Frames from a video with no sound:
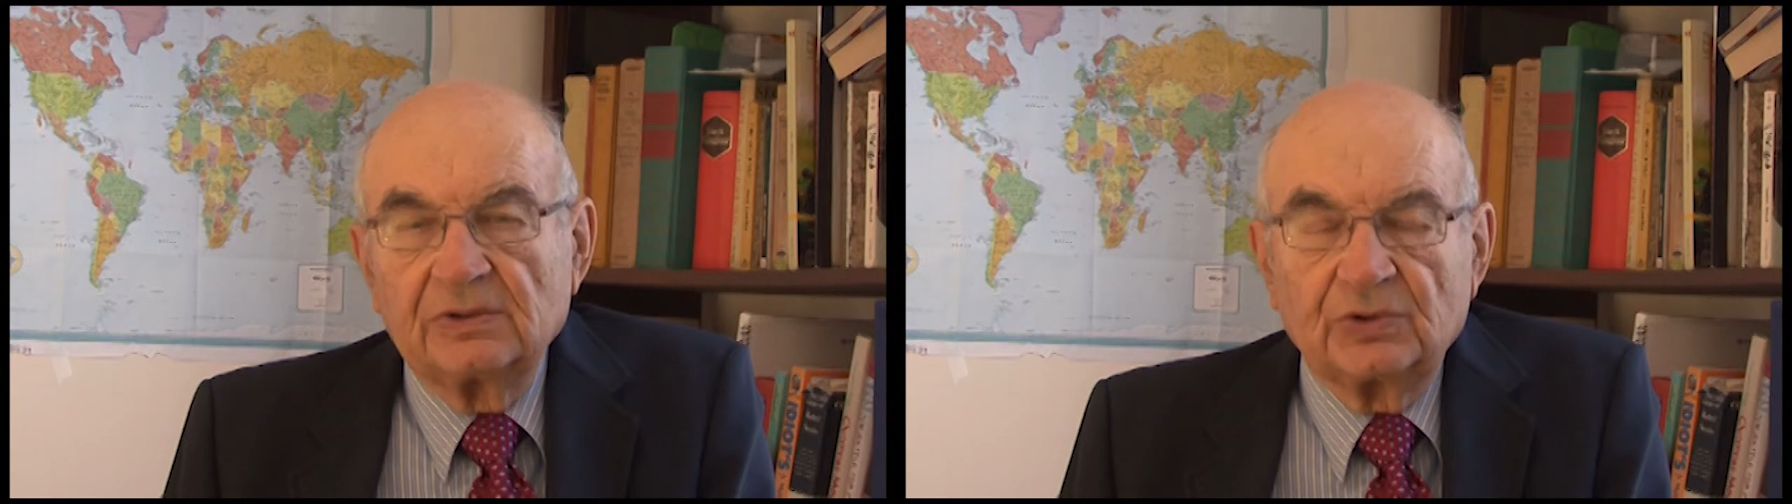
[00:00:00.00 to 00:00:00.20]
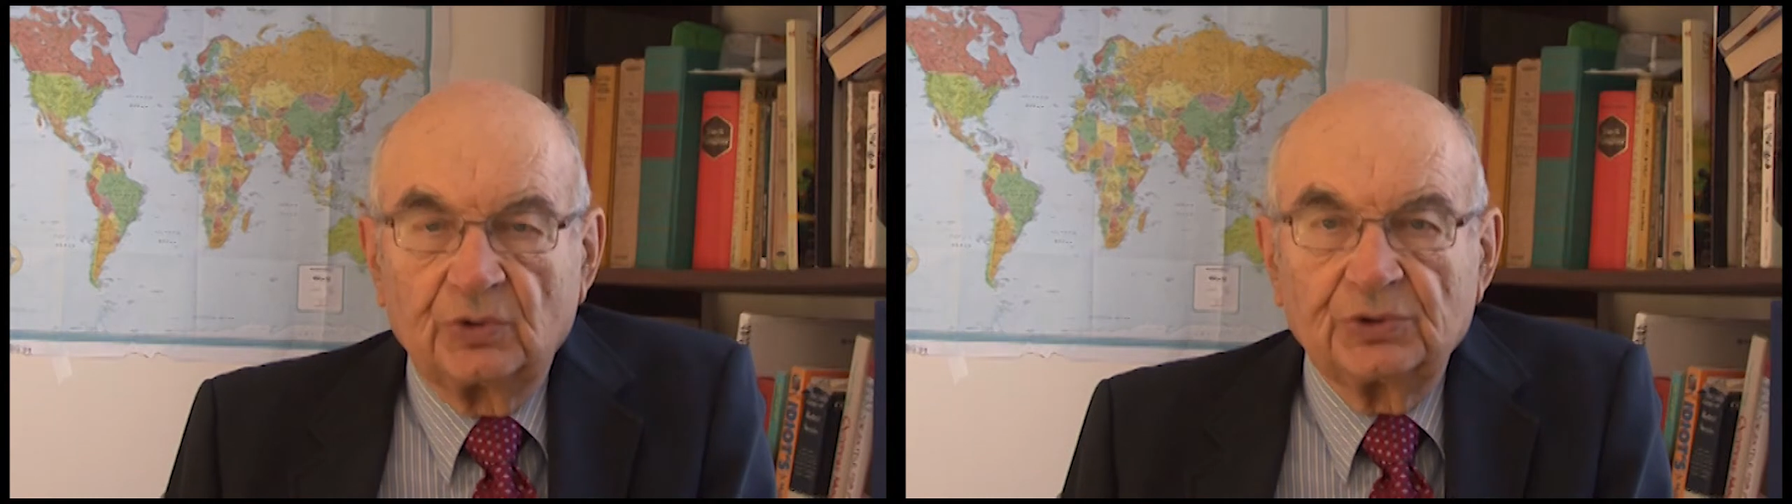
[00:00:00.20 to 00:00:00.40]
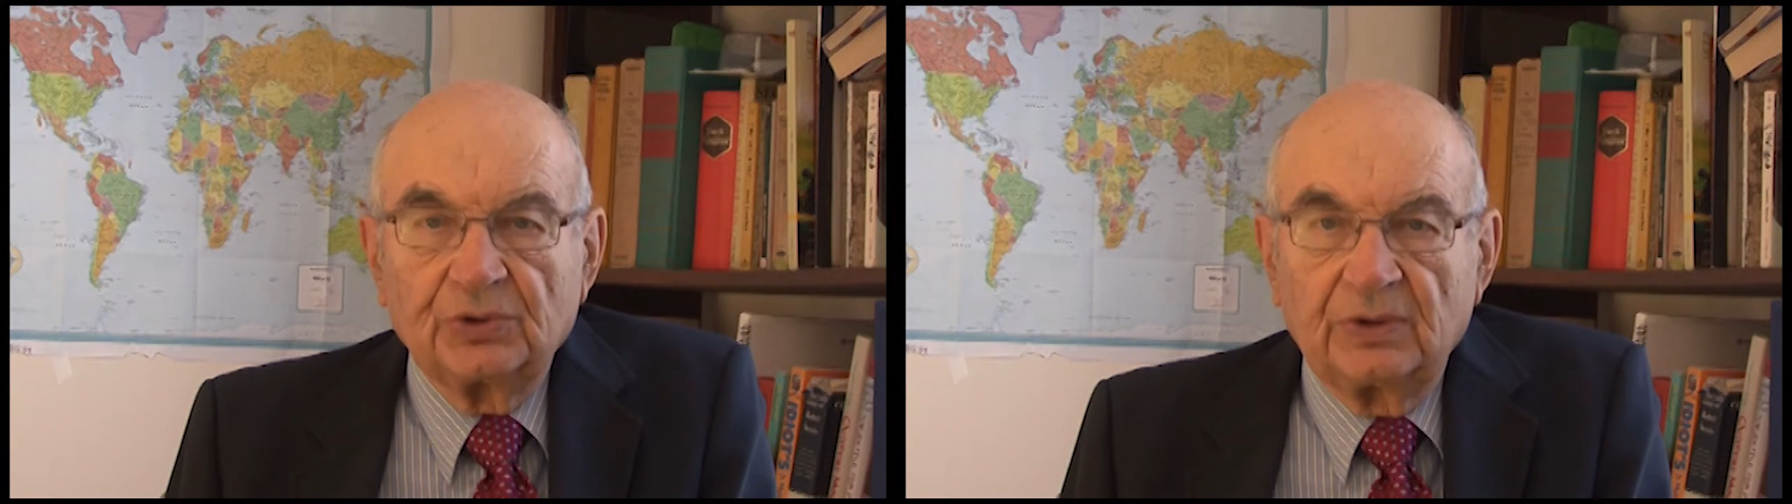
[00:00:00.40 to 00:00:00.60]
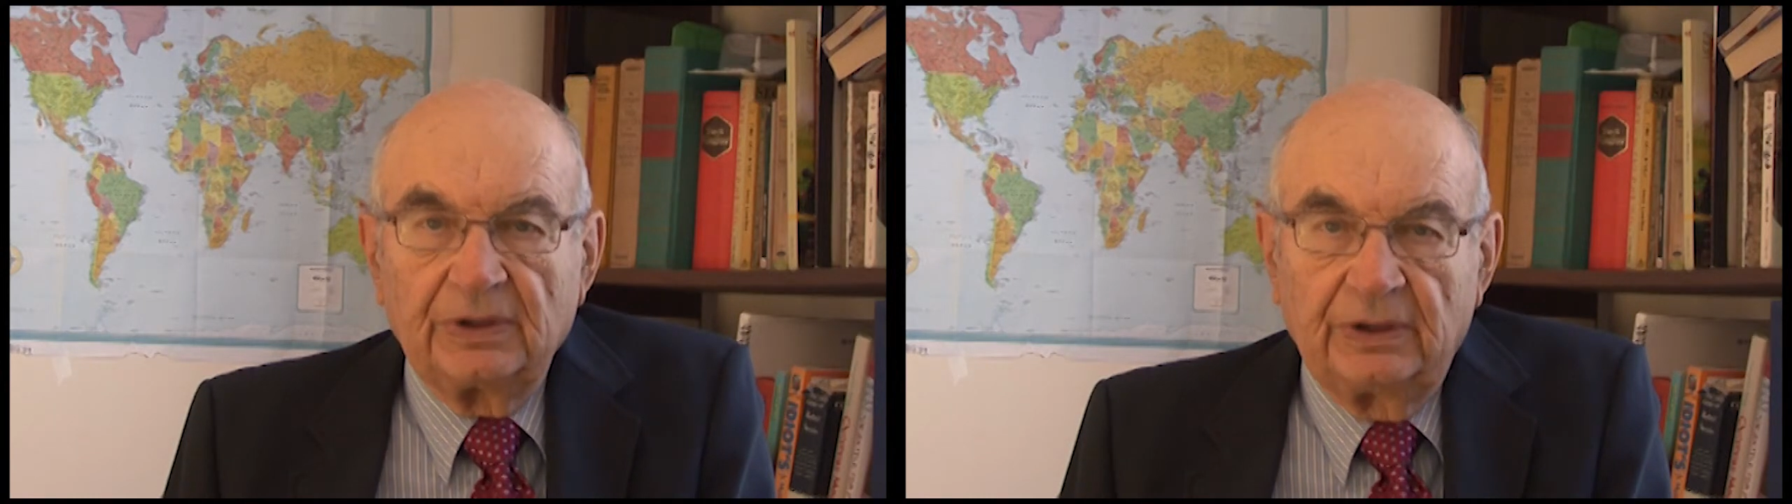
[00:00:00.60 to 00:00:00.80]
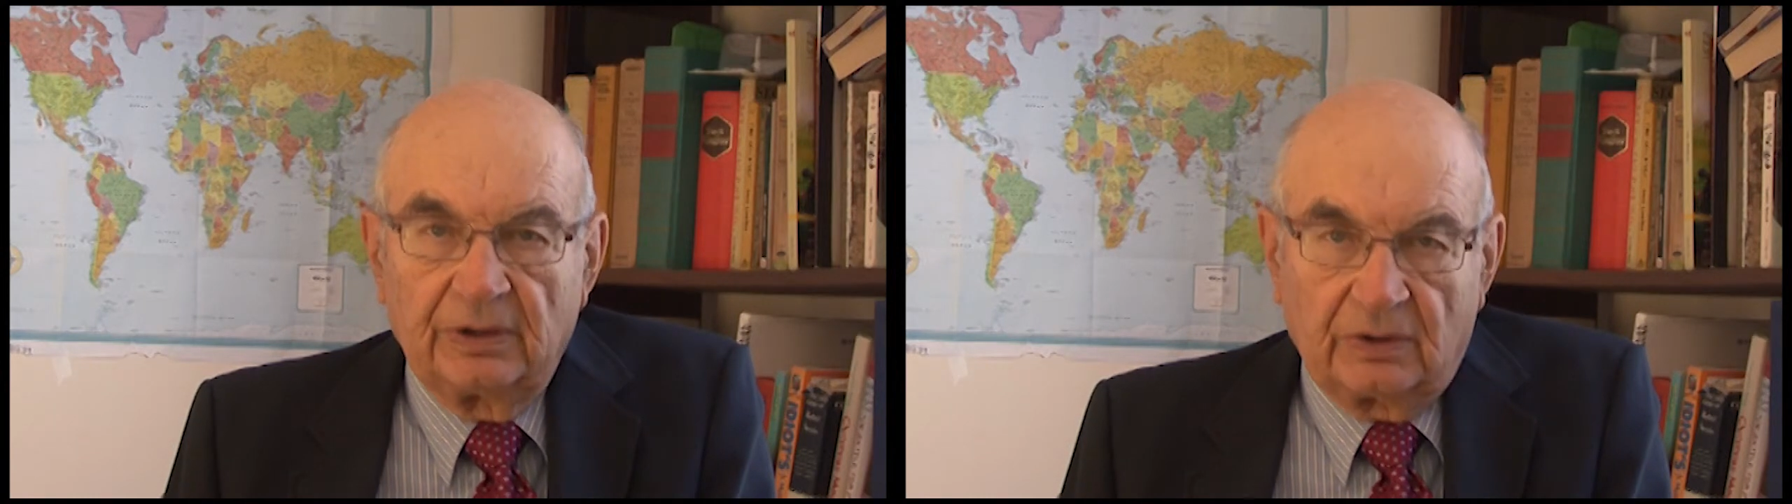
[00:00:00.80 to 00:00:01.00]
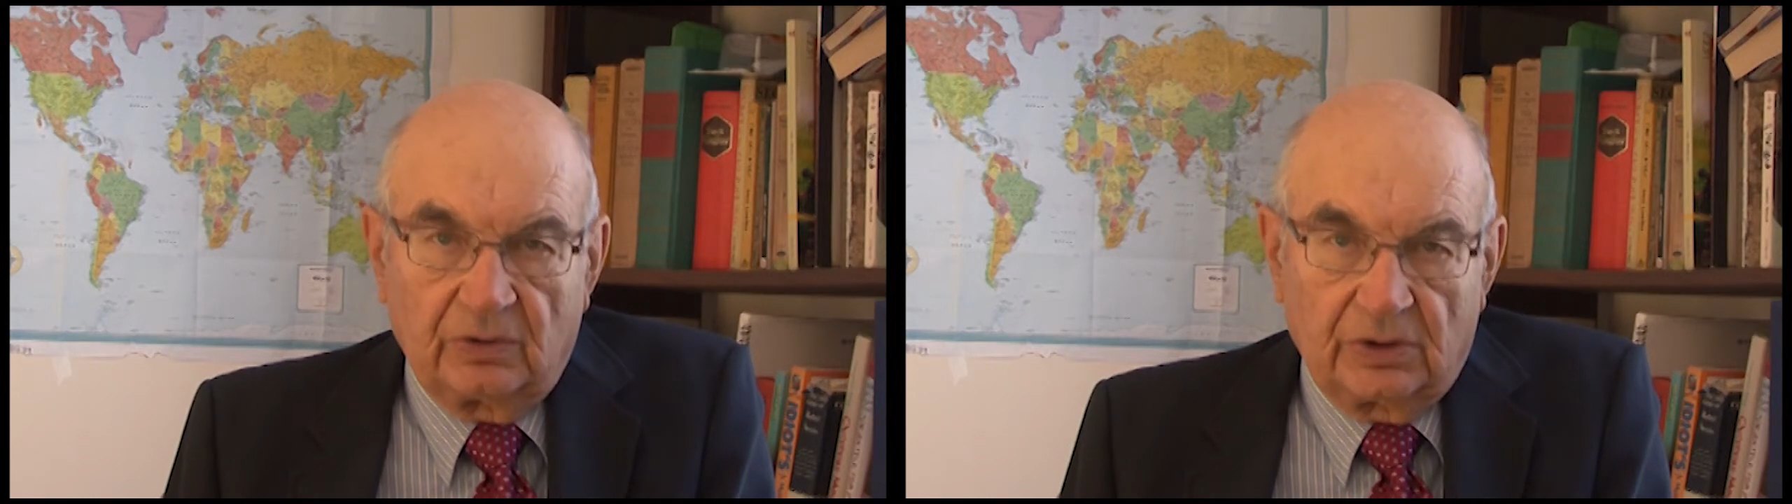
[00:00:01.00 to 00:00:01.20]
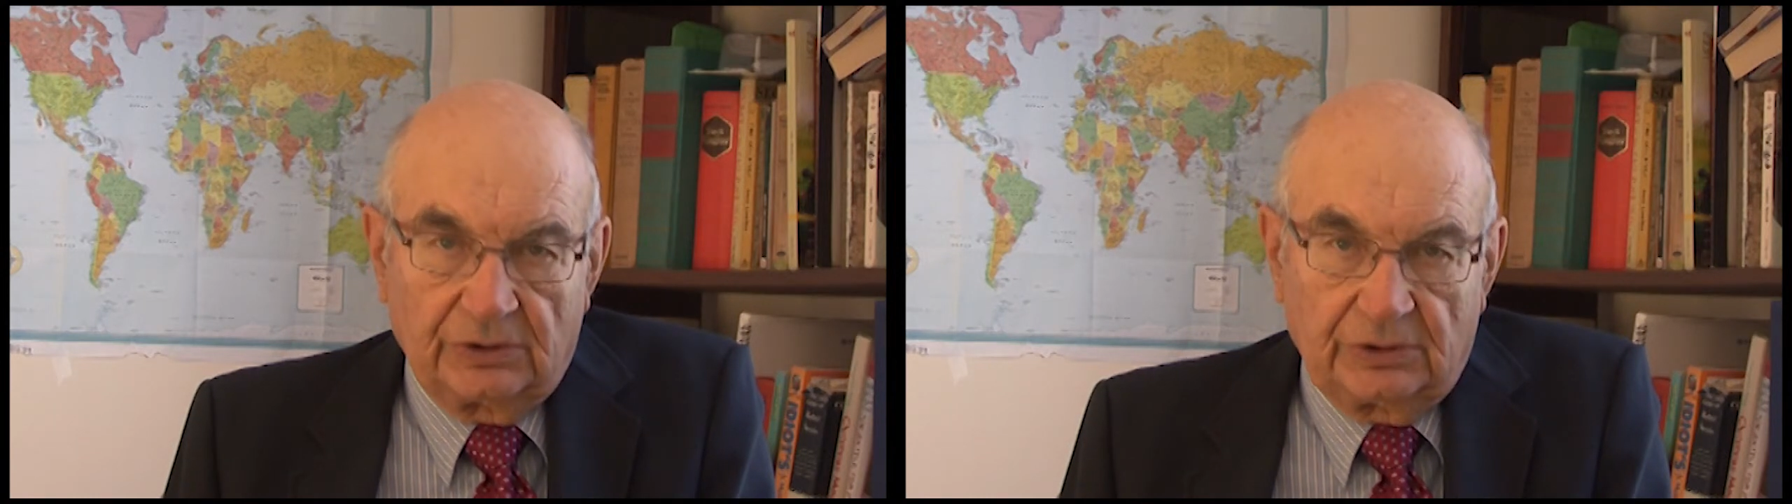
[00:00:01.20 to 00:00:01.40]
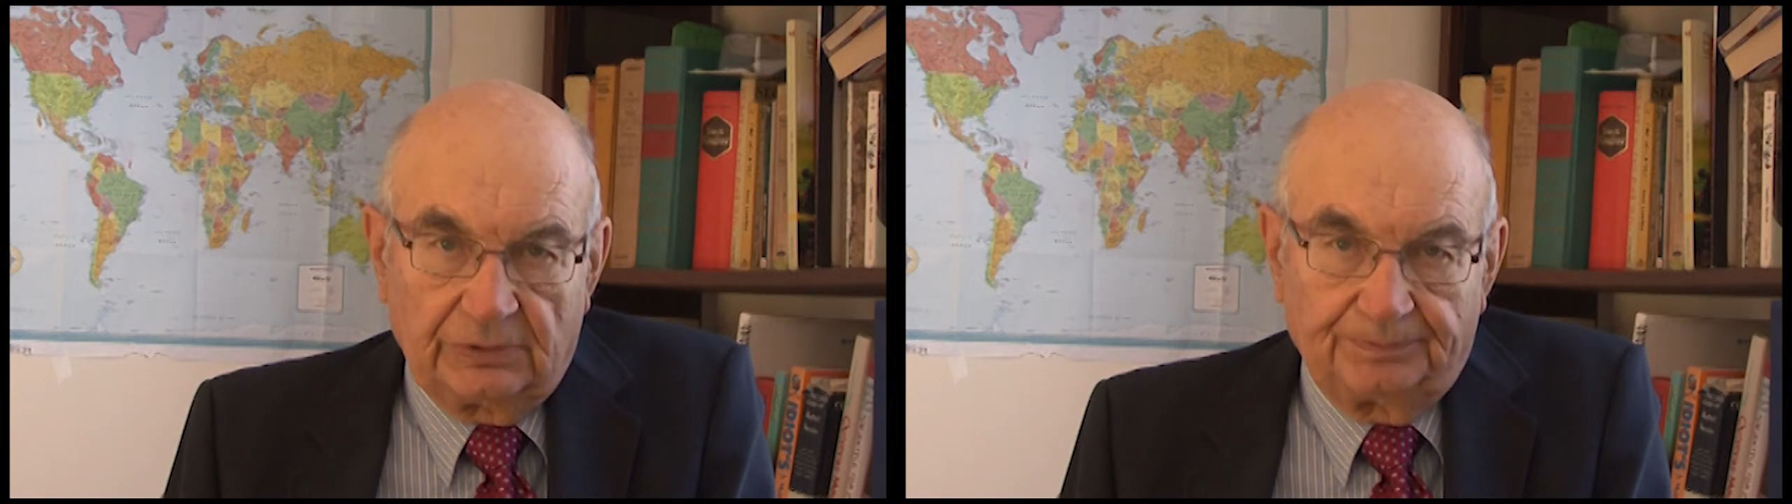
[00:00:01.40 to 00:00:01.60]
social intercourse.